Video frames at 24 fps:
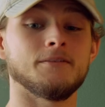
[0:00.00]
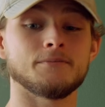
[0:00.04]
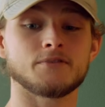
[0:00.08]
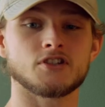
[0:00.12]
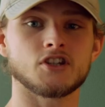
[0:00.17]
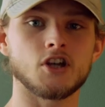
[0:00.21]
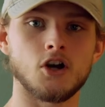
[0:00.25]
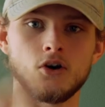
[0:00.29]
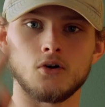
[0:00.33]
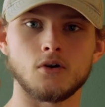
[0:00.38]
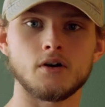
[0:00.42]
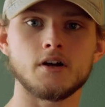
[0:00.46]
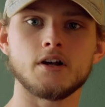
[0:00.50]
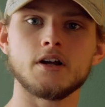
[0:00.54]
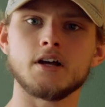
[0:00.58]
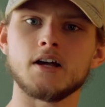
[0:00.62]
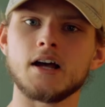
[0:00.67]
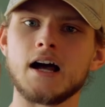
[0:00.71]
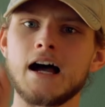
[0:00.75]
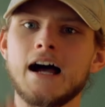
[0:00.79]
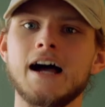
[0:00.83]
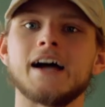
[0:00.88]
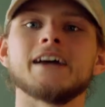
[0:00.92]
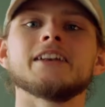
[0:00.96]
So,
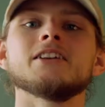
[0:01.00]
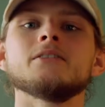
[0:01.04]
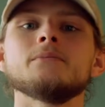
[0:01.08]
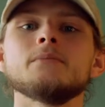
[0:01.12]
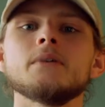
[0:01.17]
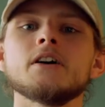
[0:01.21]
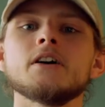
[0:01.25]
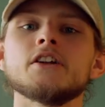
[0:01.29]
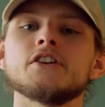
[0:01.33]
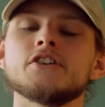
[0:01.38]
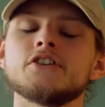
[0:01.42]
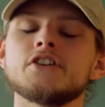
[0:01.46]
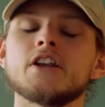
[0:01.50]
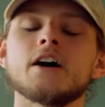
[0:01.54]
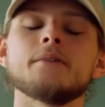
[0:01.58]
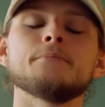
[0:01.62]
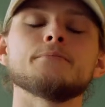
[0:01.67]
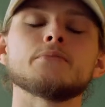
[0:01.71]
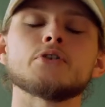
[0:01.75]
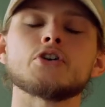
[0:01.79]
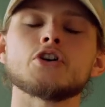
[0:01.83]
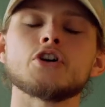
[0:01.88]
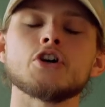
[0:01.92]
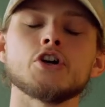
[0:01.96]
item
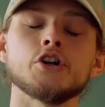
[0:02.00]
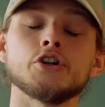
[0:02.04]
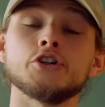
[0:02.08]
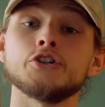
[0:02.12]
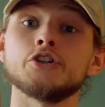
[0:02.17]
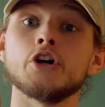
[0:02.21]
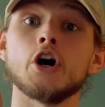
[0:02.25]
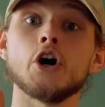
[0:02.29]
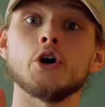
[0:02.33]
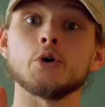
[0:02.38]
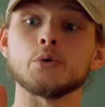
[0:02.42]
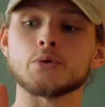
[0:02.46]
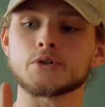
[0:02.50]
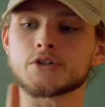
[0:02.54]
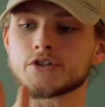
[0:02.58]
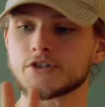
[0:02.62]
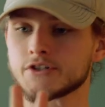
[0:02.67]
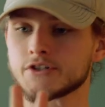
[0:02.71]
number 2.